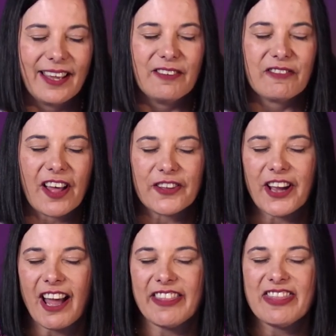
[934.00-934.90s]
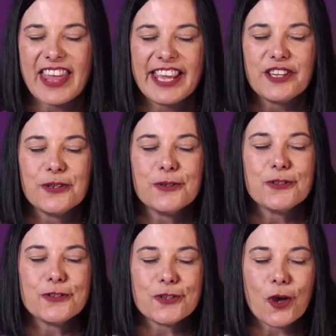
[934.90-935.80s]
Father God, thank you
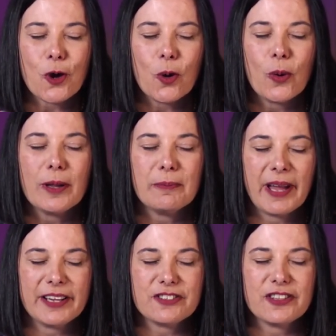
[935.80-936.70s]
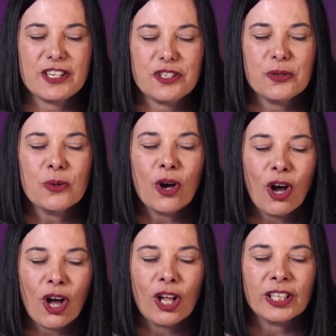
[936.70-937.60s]
so much that you
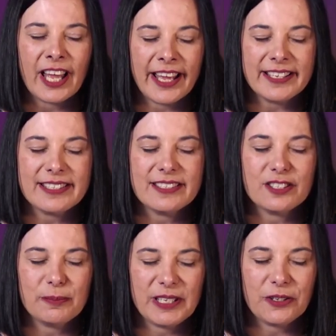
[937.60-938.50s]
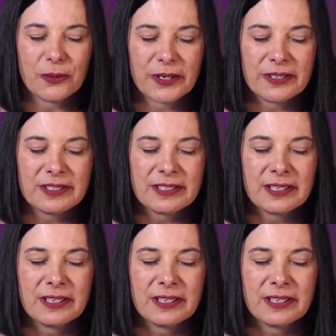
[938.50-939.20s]
call us to be yours.